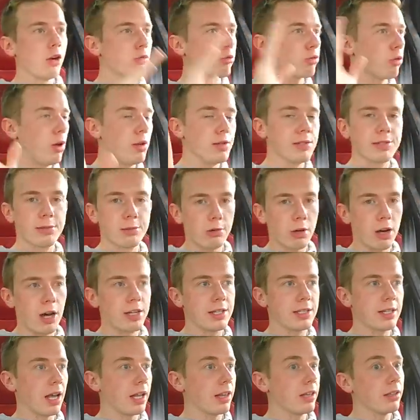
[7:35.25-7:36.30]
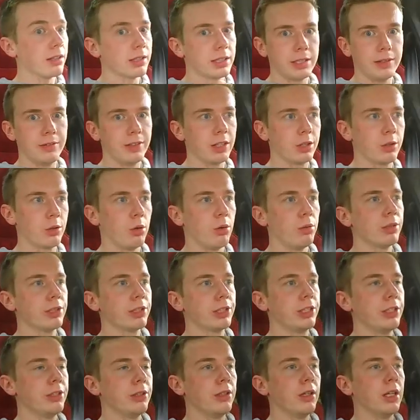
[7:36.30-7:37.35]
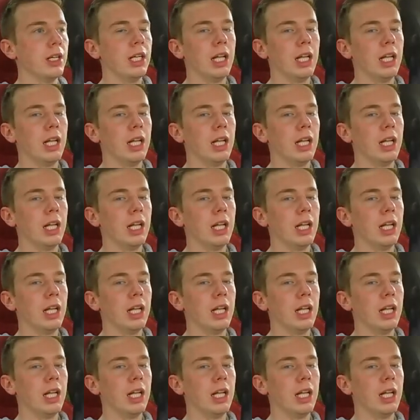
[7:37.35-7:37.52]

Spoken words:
Rolls-Royce, I don't even told you.